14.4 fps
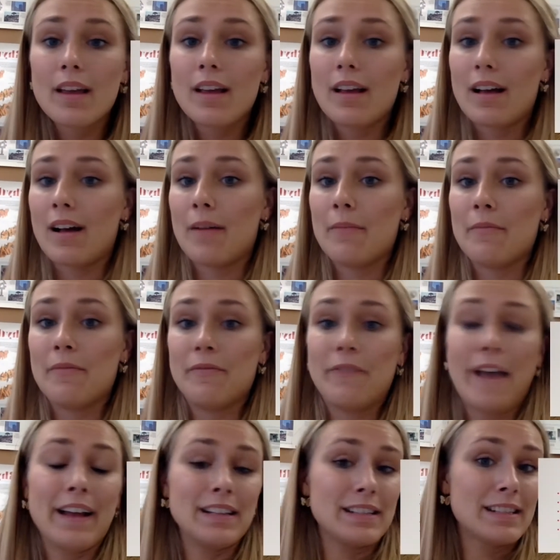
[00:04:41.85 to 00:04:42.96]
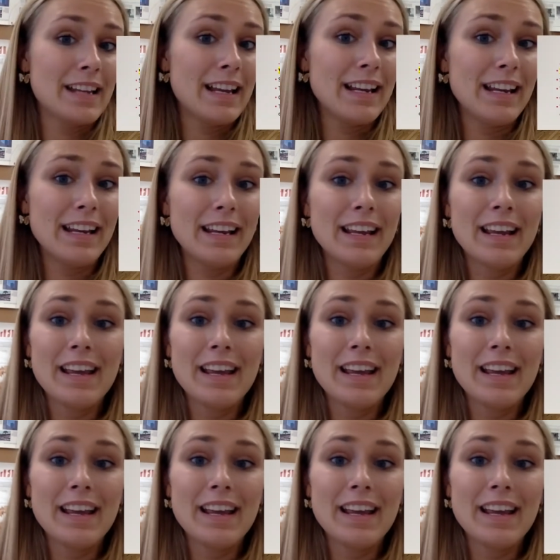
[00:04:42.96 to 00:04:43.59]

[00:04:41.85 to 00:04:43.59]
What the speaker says: fat and skinny,